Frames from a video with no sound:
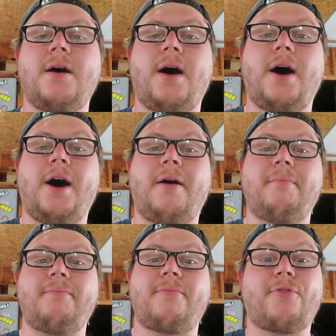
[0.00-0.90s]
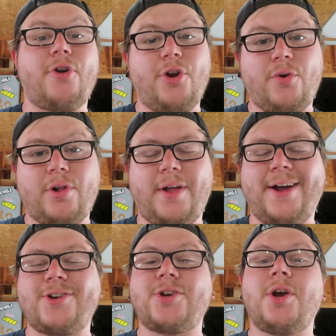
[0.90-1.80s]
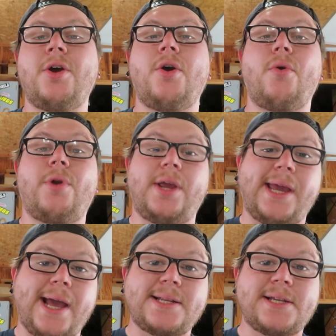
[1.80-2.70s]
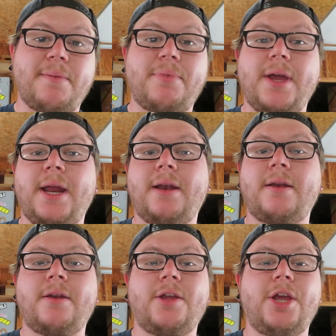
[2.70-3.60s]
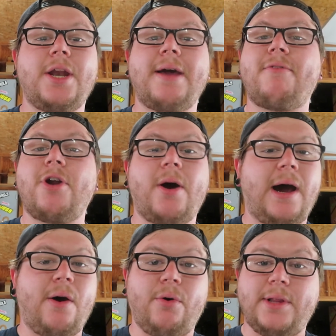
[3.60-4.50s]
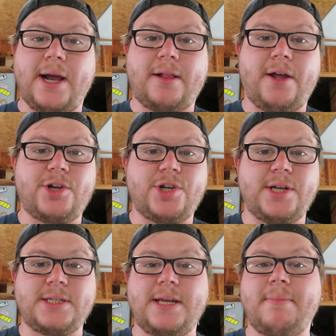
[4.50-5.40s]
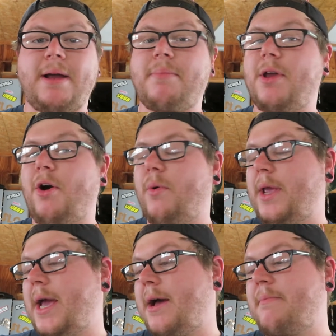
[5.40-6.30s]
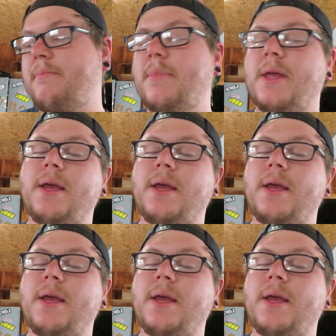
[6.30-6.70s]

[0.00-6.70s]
for a new clutch. When you get something, you never know how old that clutch is. It might be OEM,